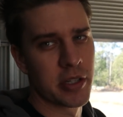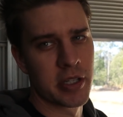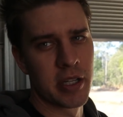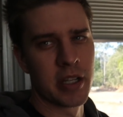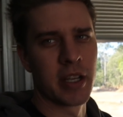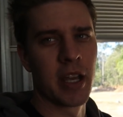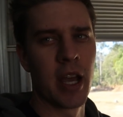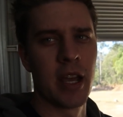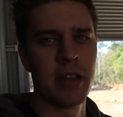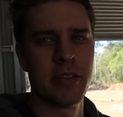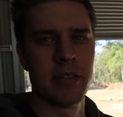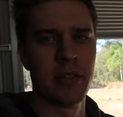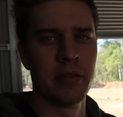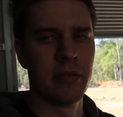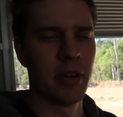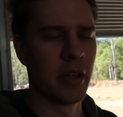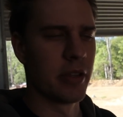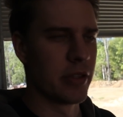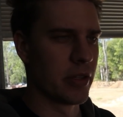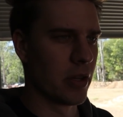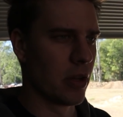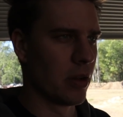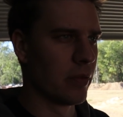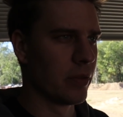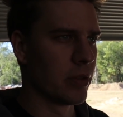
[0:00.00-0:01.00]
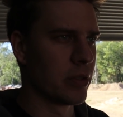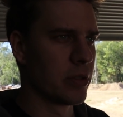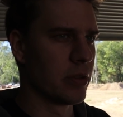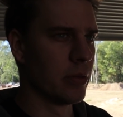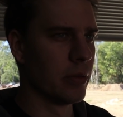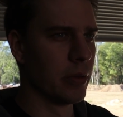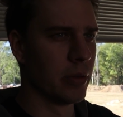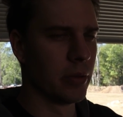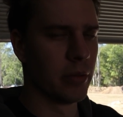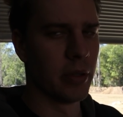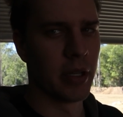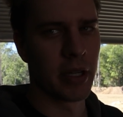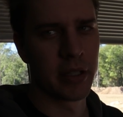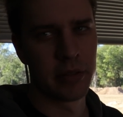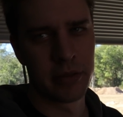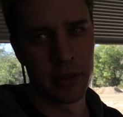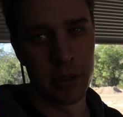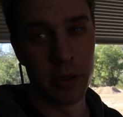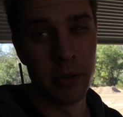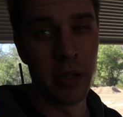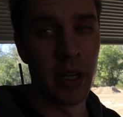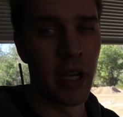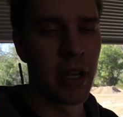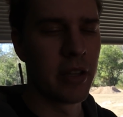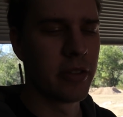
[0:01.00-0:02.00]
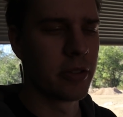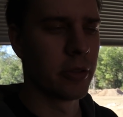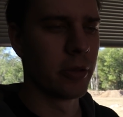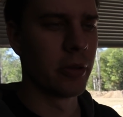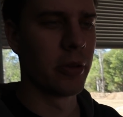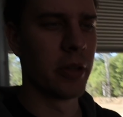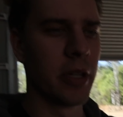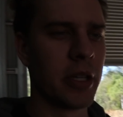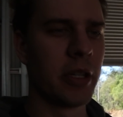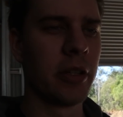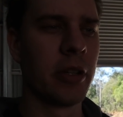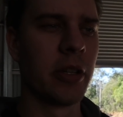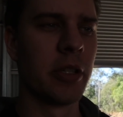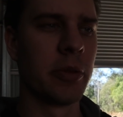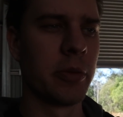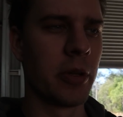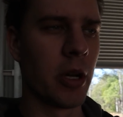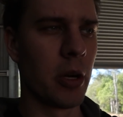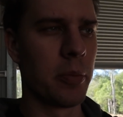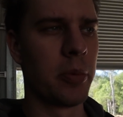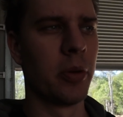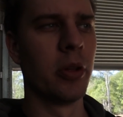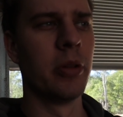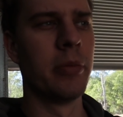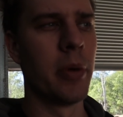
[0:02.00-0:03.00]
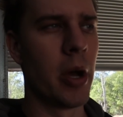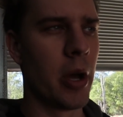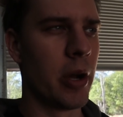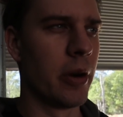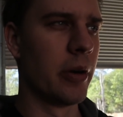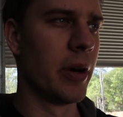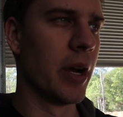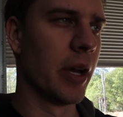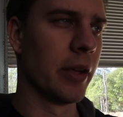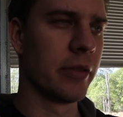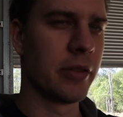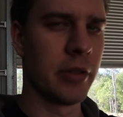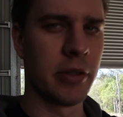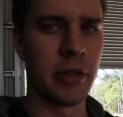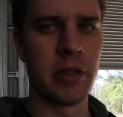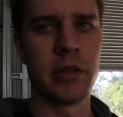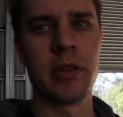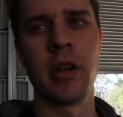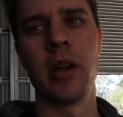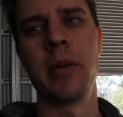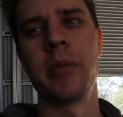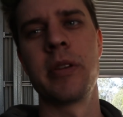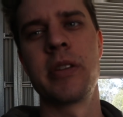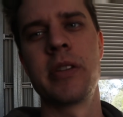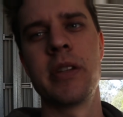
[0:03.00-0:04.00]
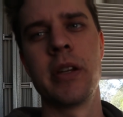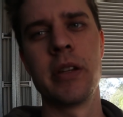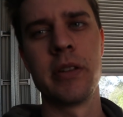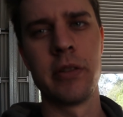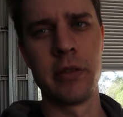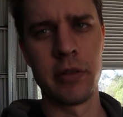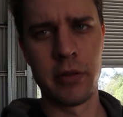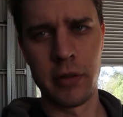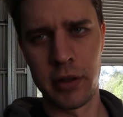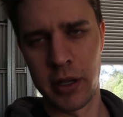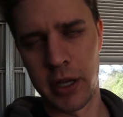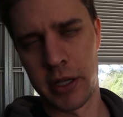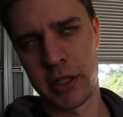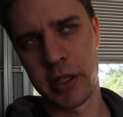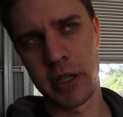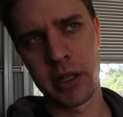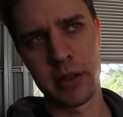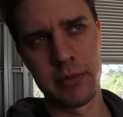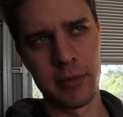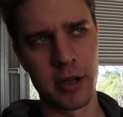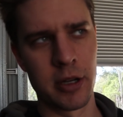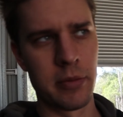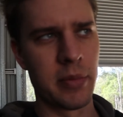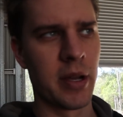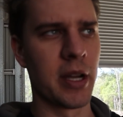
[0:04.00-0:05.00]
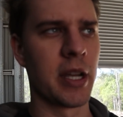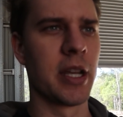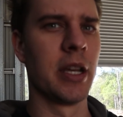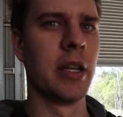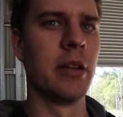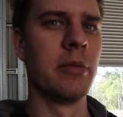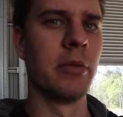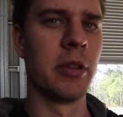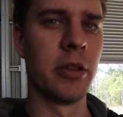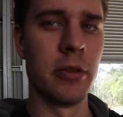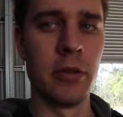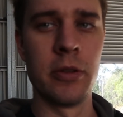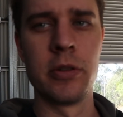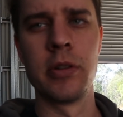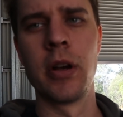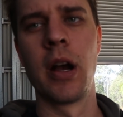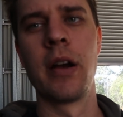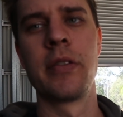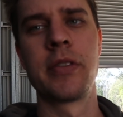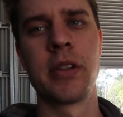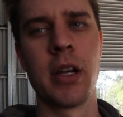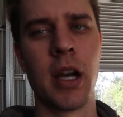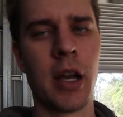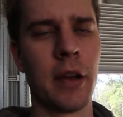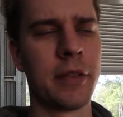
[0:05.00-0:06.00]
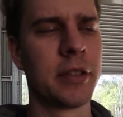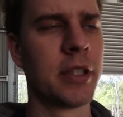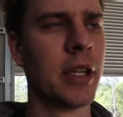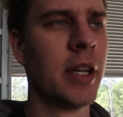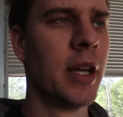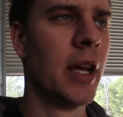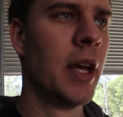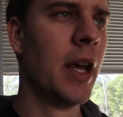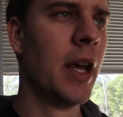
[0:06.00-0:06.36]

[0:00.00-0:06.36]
just in case it runs over to a like 2-day sort of thing, because we've got to pull the motor out, do the timing set, do the clutch, get the motor back in with new drive shafts.